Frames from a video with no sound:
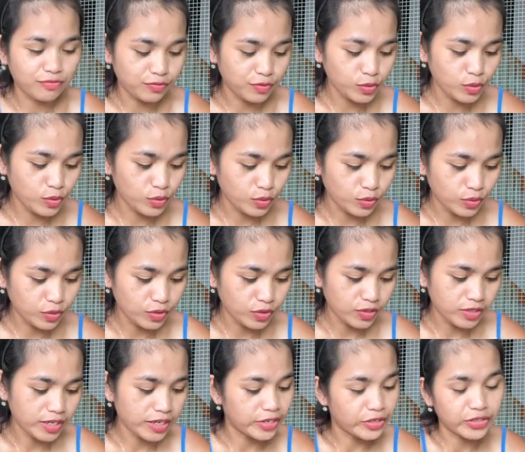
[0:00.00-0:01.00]

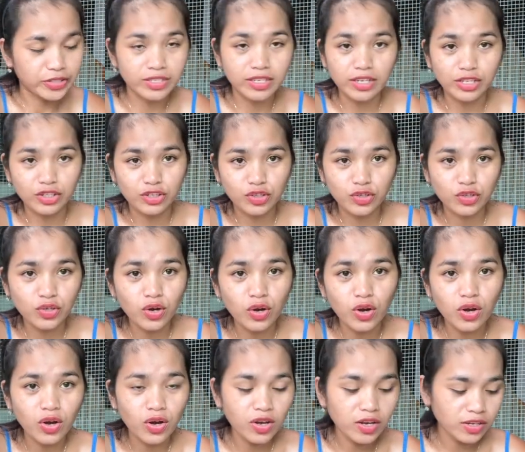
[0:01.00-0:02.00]
food. There's
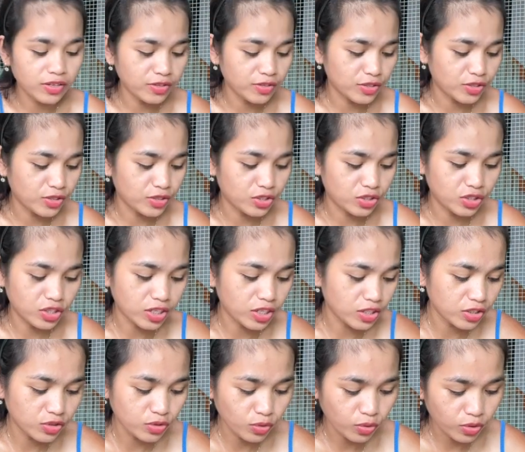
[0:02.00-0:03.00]
lechon, there's
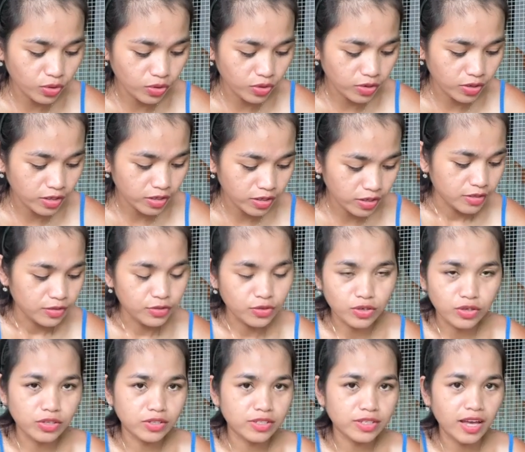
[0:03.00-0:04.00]
chicken joy,
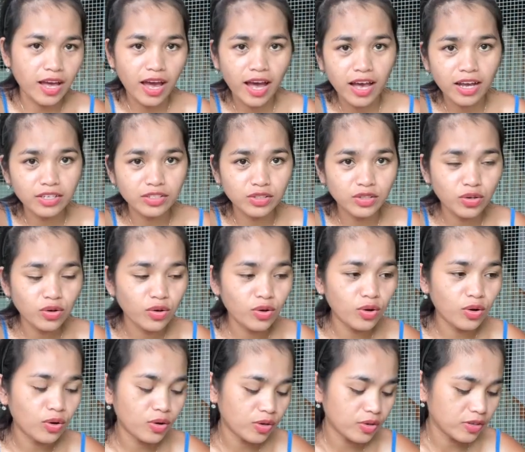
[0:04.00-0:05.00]
there's hot
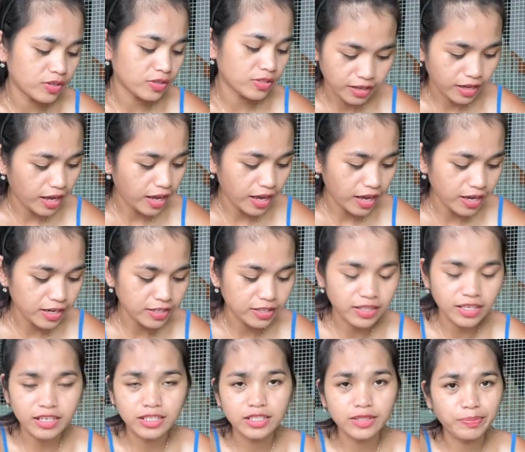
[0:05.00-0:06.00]
dogs,
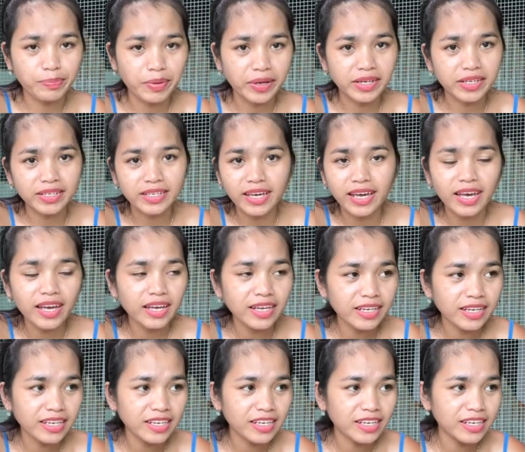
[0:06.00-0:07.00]
anything,
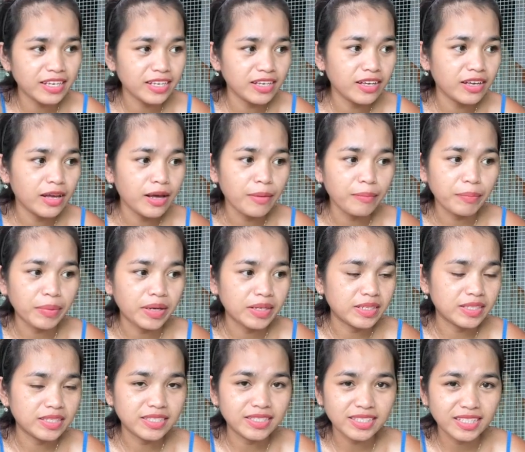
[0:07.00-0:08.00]
spaghetti,
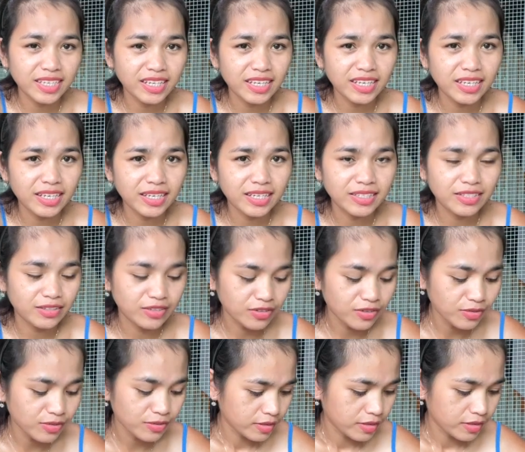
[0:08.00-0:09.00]
pancit, you
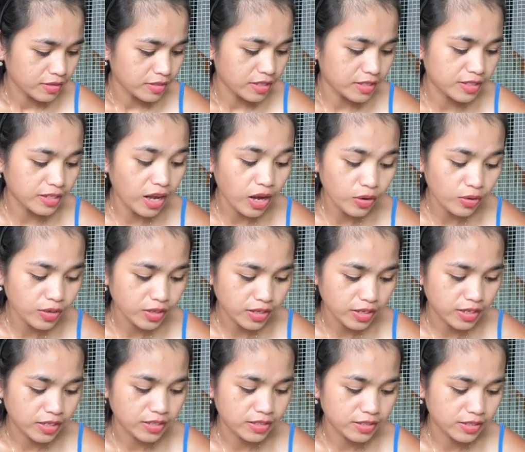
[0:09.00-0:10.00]
know, that's how it
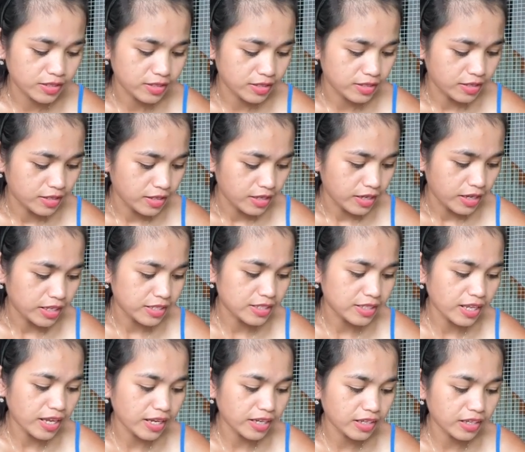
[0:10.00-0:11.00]
is. It's
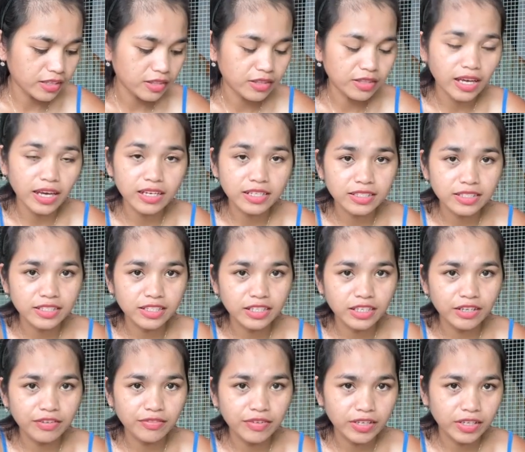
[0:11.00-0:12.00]
like a
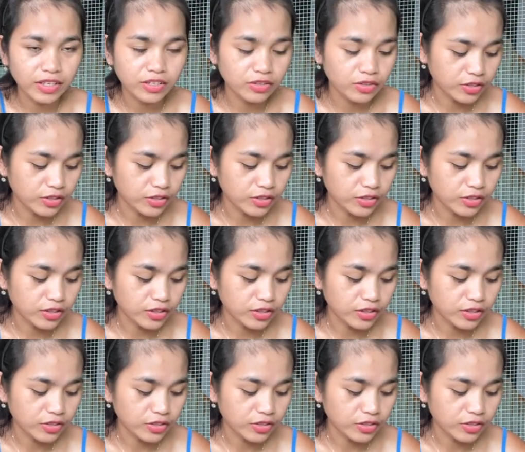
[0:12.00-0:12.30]
Thanksgiving in your